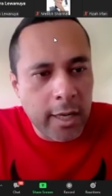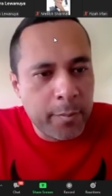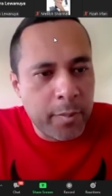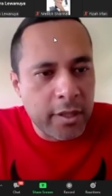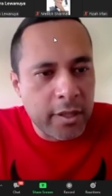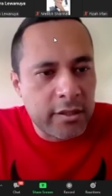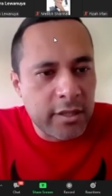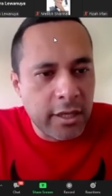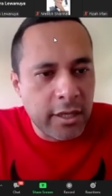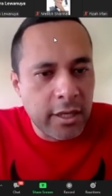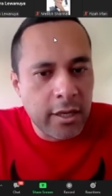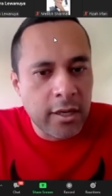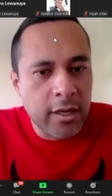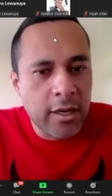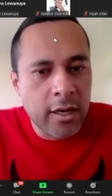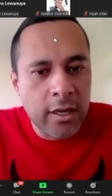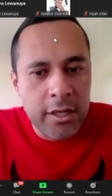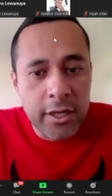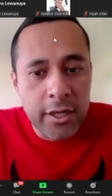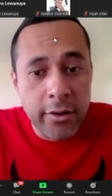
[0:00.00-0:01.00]
into
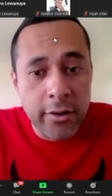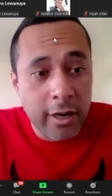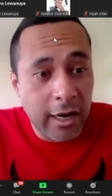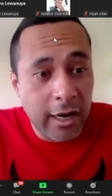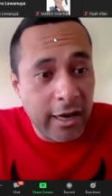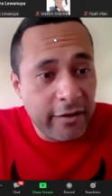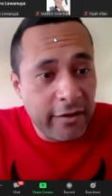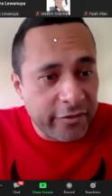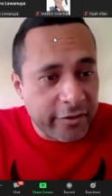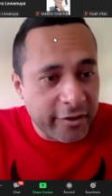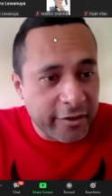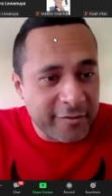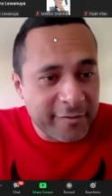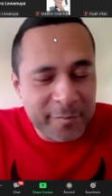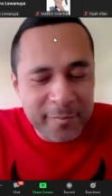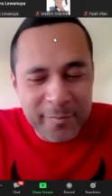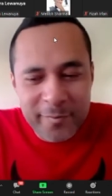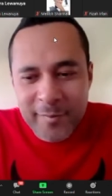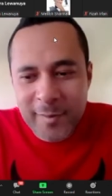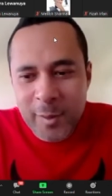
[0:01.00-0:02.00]
year 11,
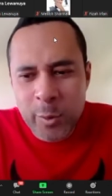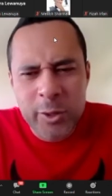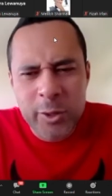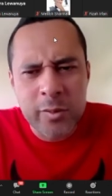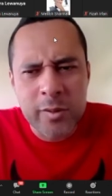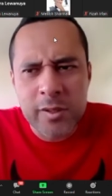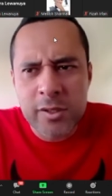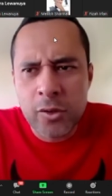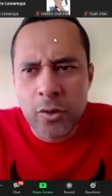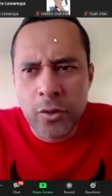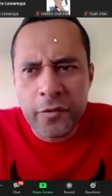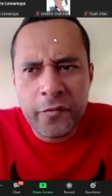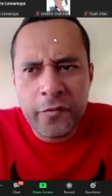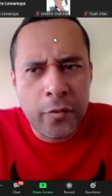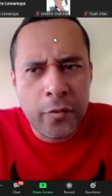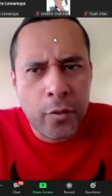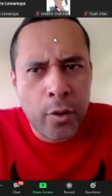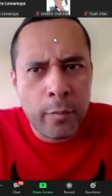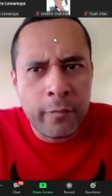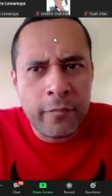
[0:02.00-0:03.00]
which was your
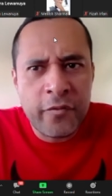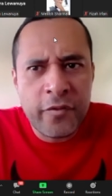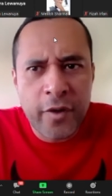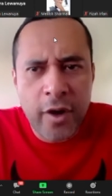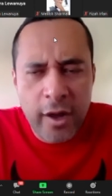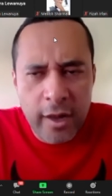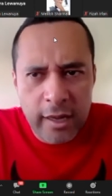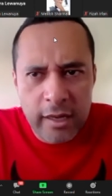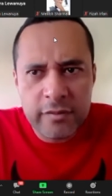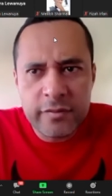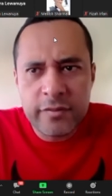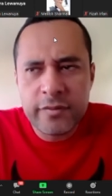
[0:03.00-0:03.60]
form 5,